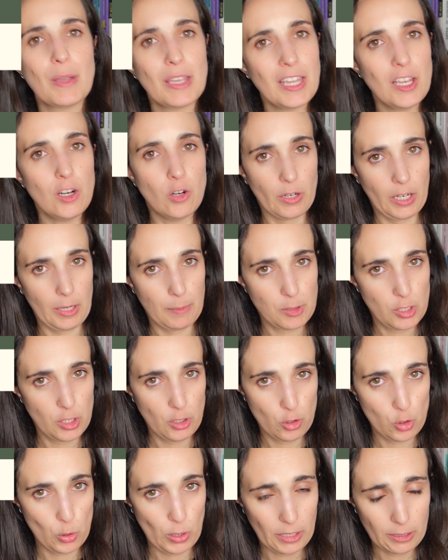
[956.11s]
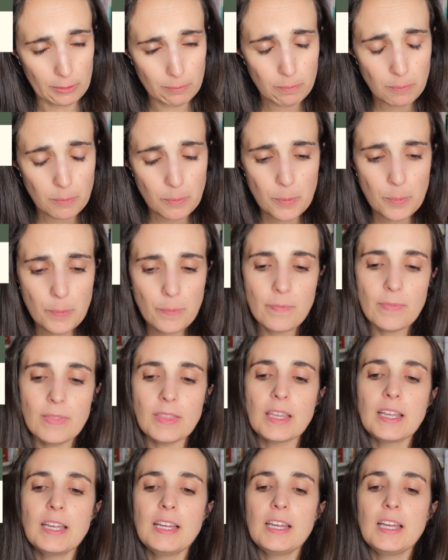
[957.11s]
kilograms usually.
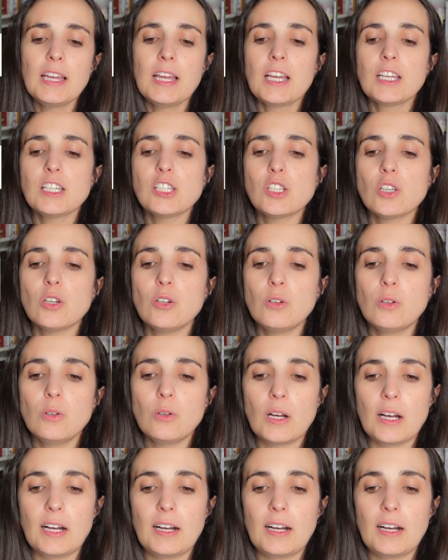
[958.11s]
So